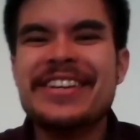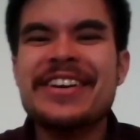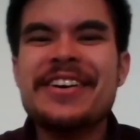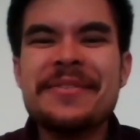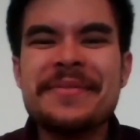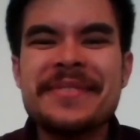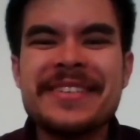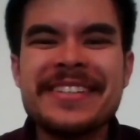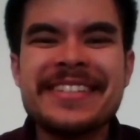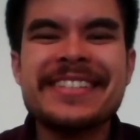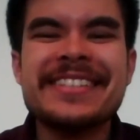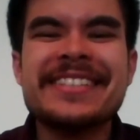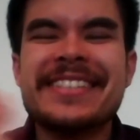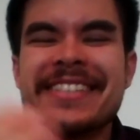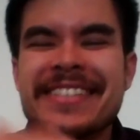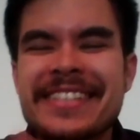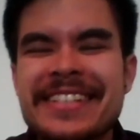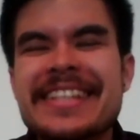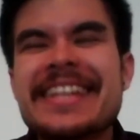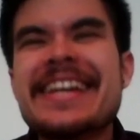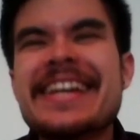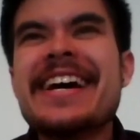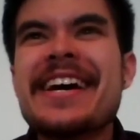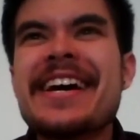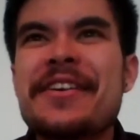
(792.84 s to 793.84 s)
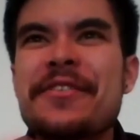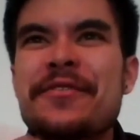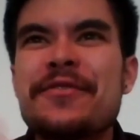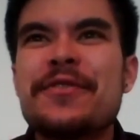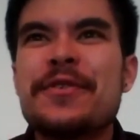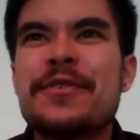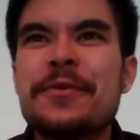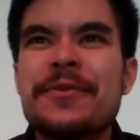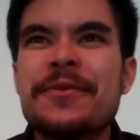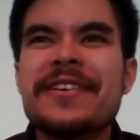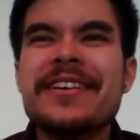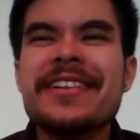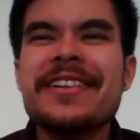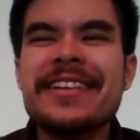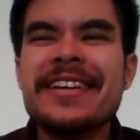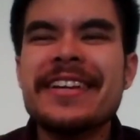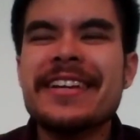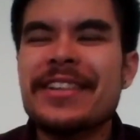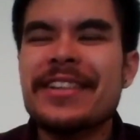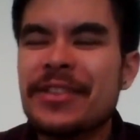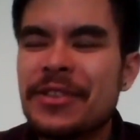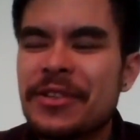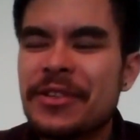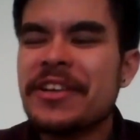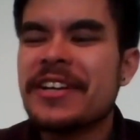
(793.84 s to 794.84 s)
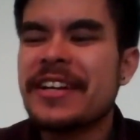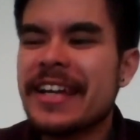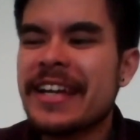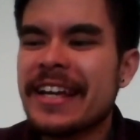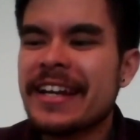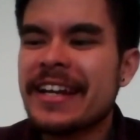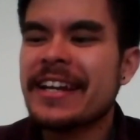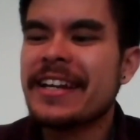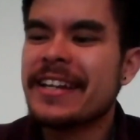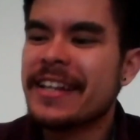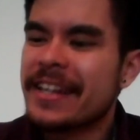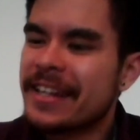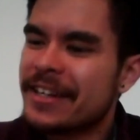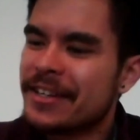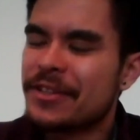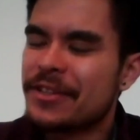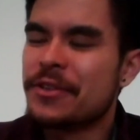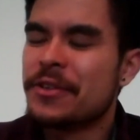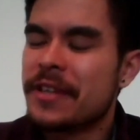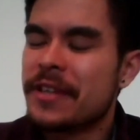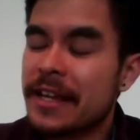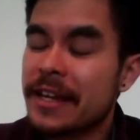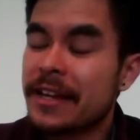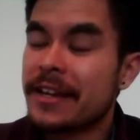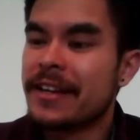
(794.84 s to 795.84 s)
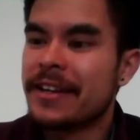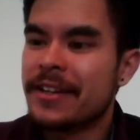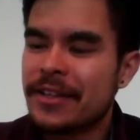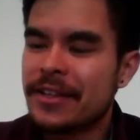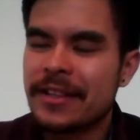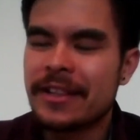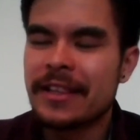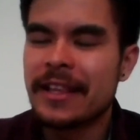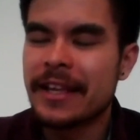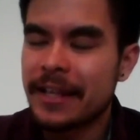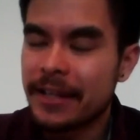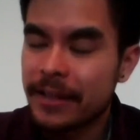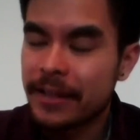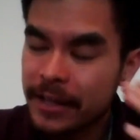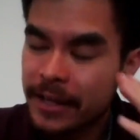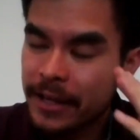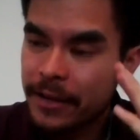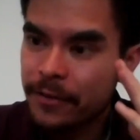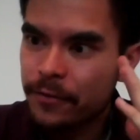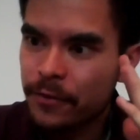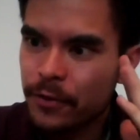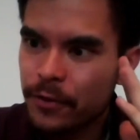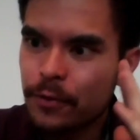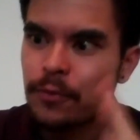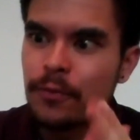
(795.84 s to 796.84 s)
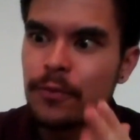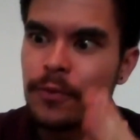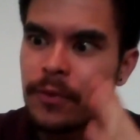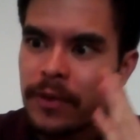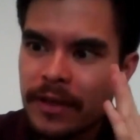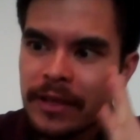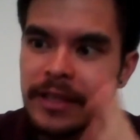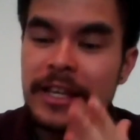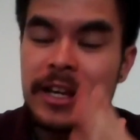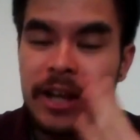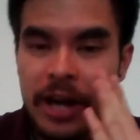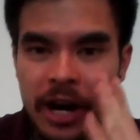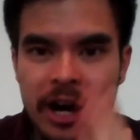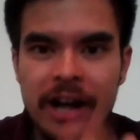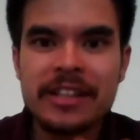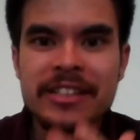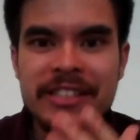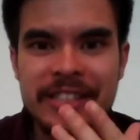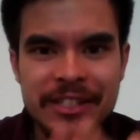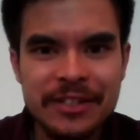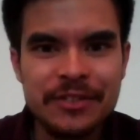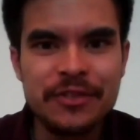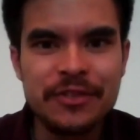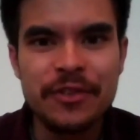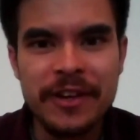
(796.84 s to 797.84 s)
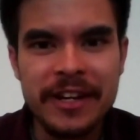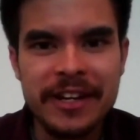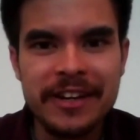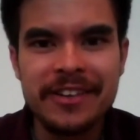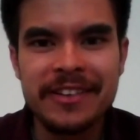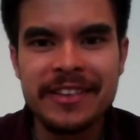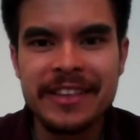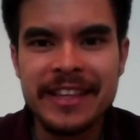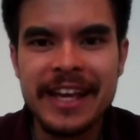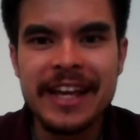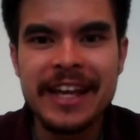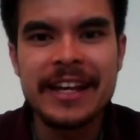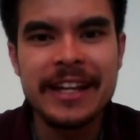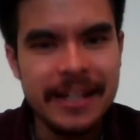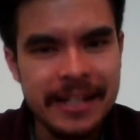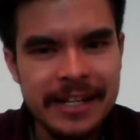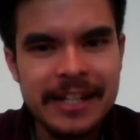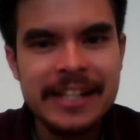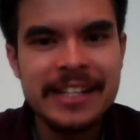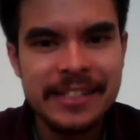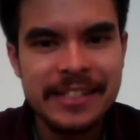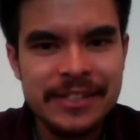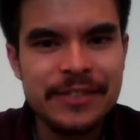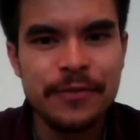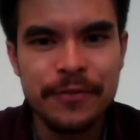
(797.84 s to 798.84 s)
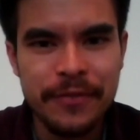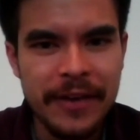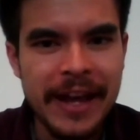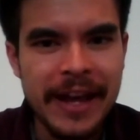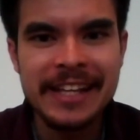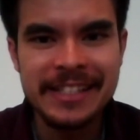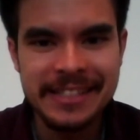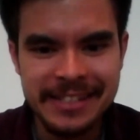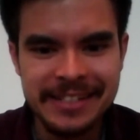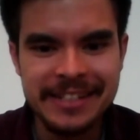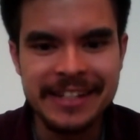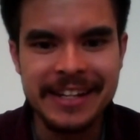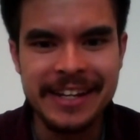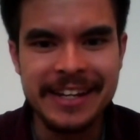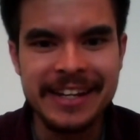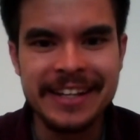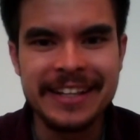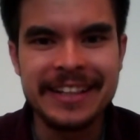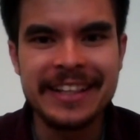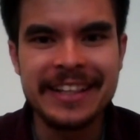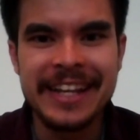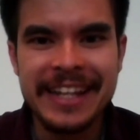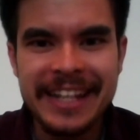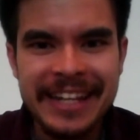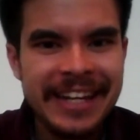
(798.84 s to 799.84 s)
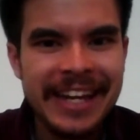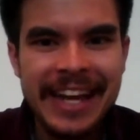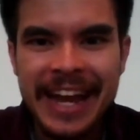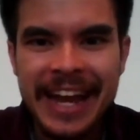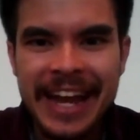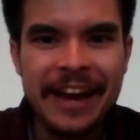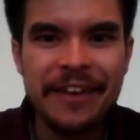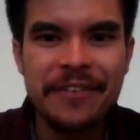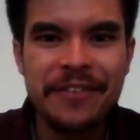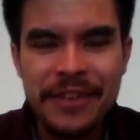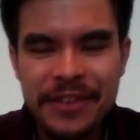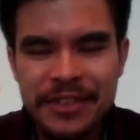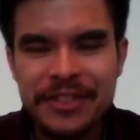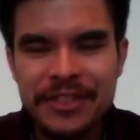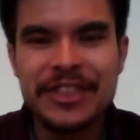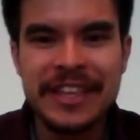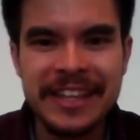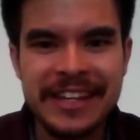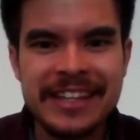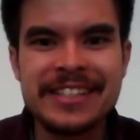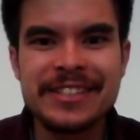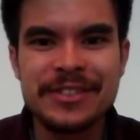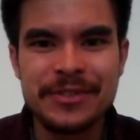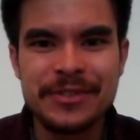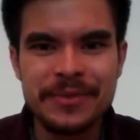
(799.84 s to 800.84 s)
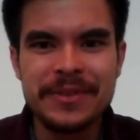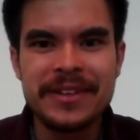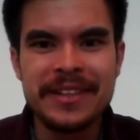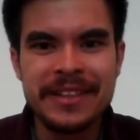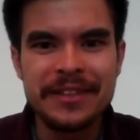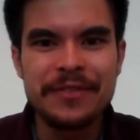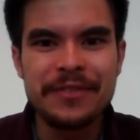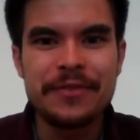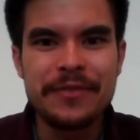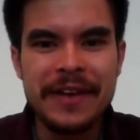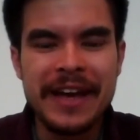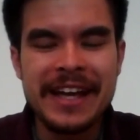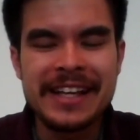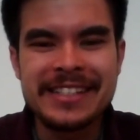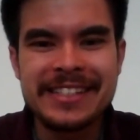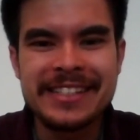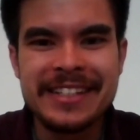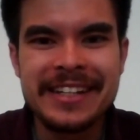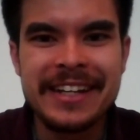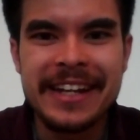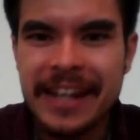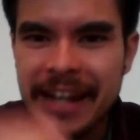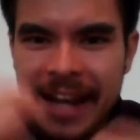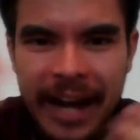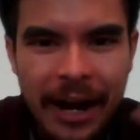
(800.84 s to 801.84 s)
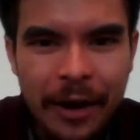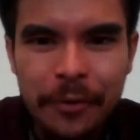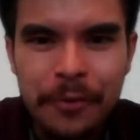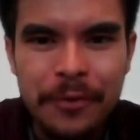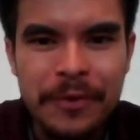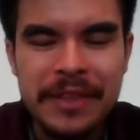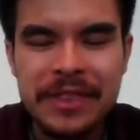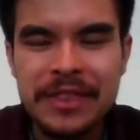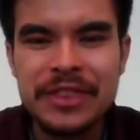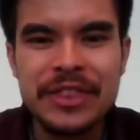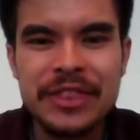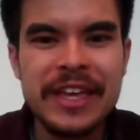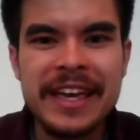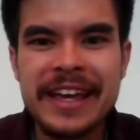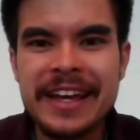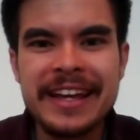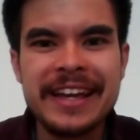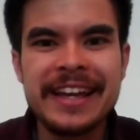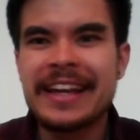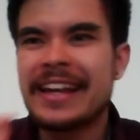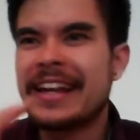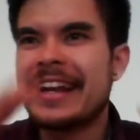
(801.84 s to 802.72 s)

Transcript: No, but it's, yeah, if you really look at it and you can, like, if you really concentrate on that, it is fascinating. Like everything is really fascinating, how we think